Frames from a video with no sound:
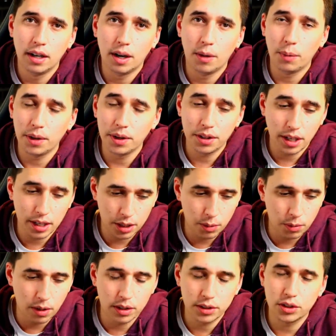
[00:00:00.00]
I want to
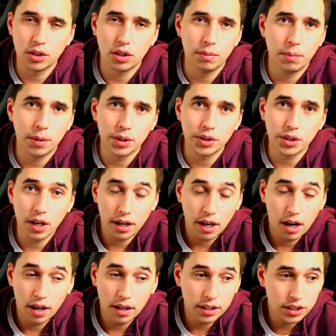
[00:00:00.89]
thank you all so much.
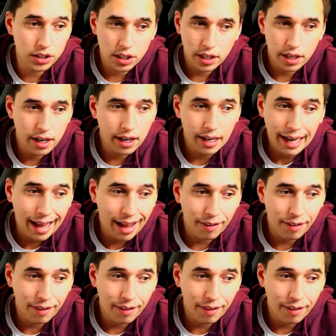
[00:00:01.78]
I honestly